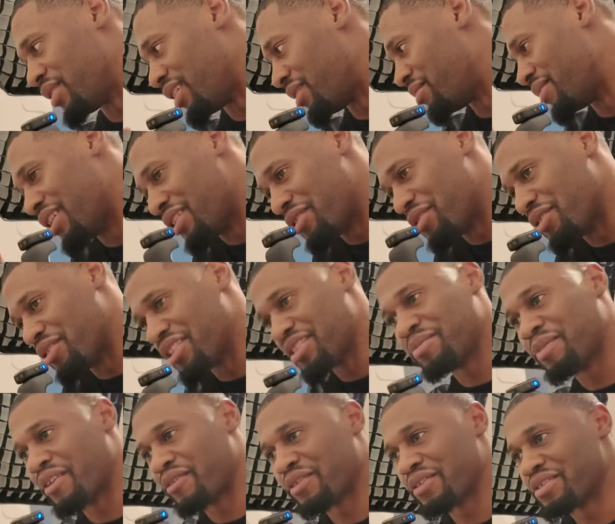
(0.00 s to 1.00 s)
But I'm not sure.
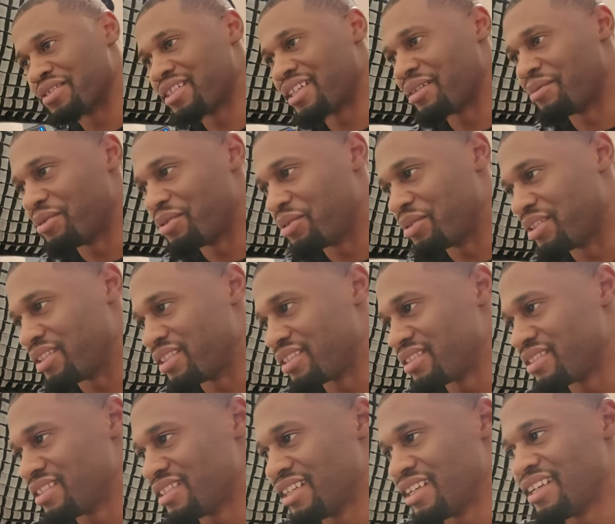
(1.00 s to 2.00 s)
It's my first time doing
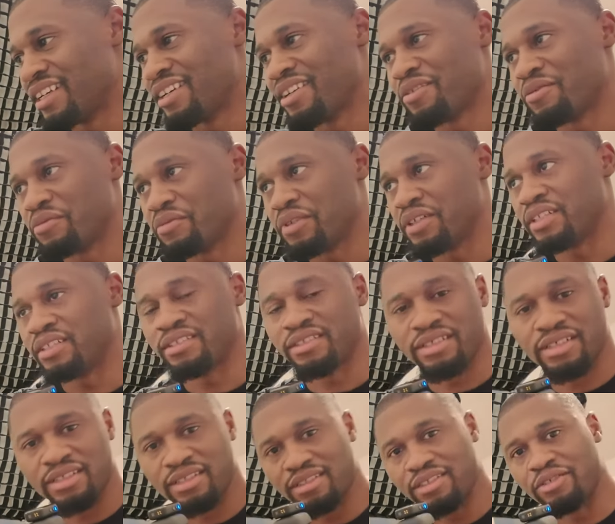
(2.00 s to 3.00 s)
this with
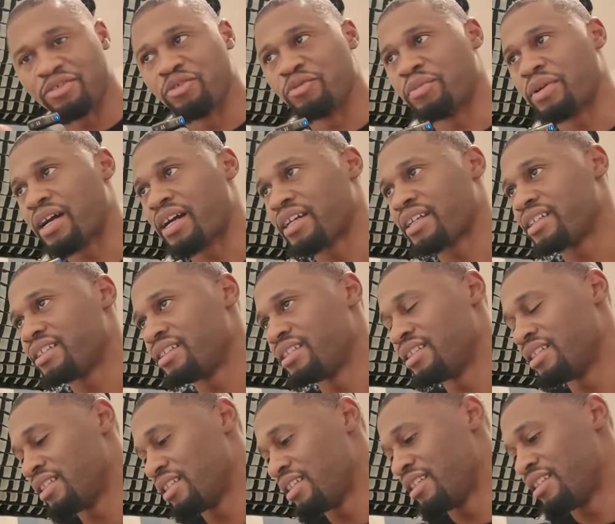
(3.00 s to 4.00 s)
the new pocket,
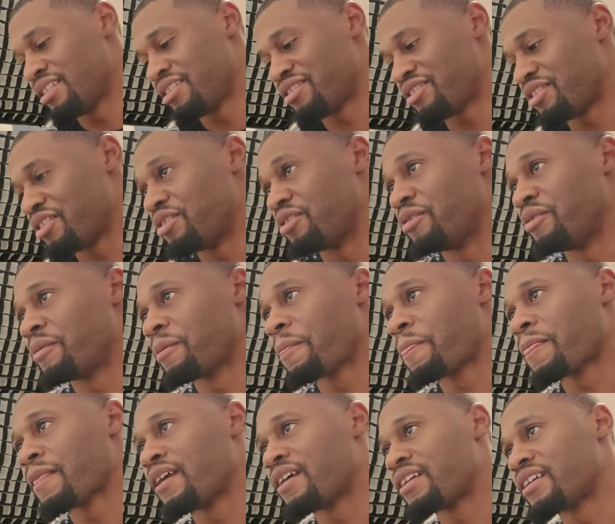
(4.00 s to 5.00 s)
so
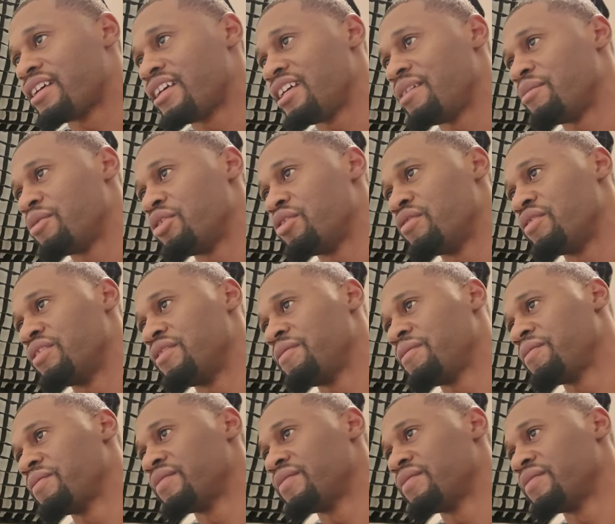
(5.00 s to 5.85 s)
I came over